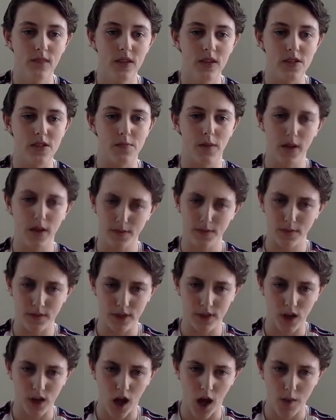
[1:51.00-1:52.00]
possible
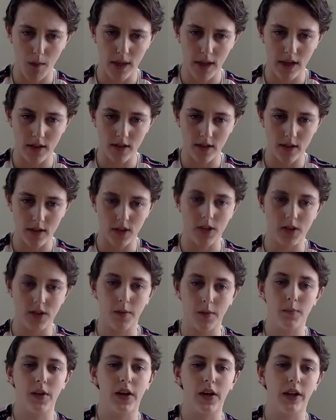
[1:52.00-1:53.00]
to comment or
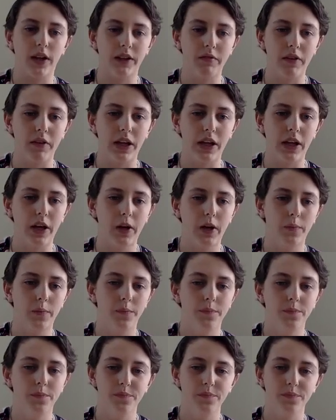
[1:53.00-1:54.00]
something on the video?
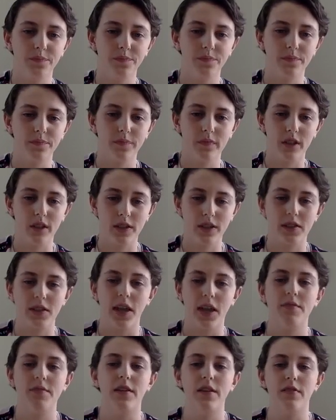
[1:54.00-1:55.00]
Because
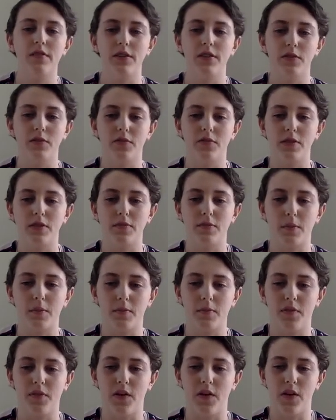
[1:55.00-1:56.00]
I've never used Facebook
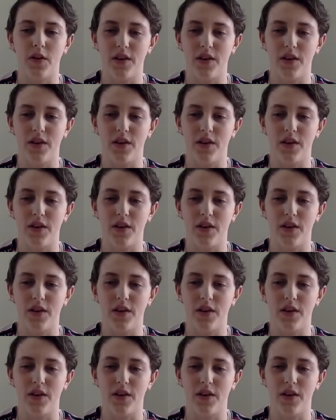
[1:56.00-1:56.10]
before.